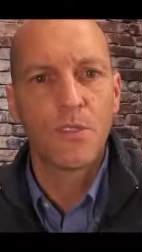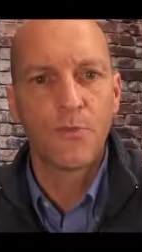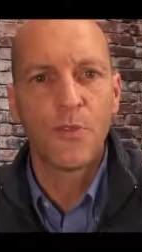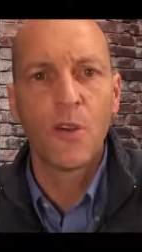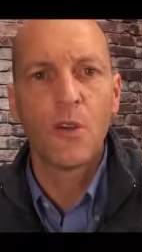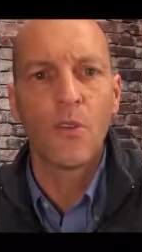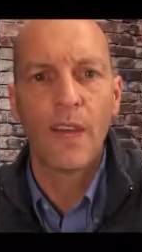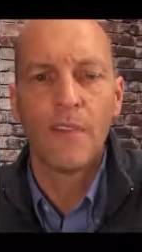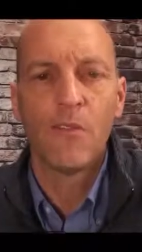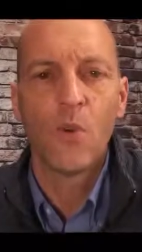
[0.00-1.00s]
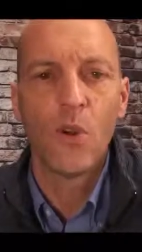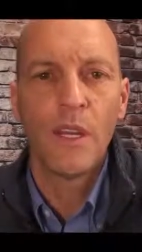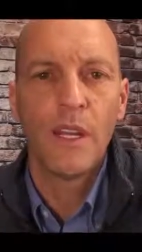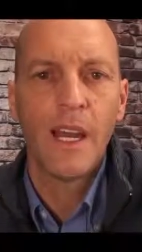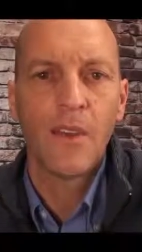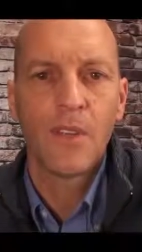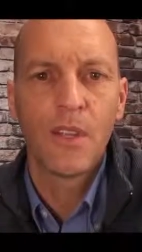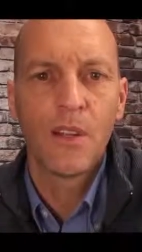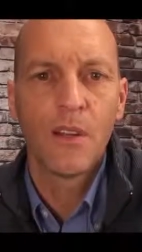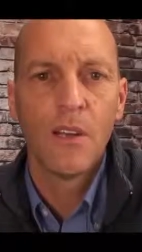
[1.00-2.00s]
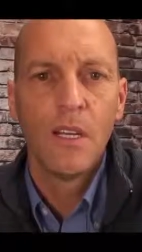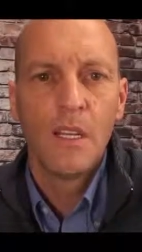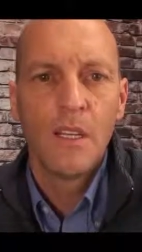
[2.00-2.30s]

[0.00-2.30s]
to fill that void out there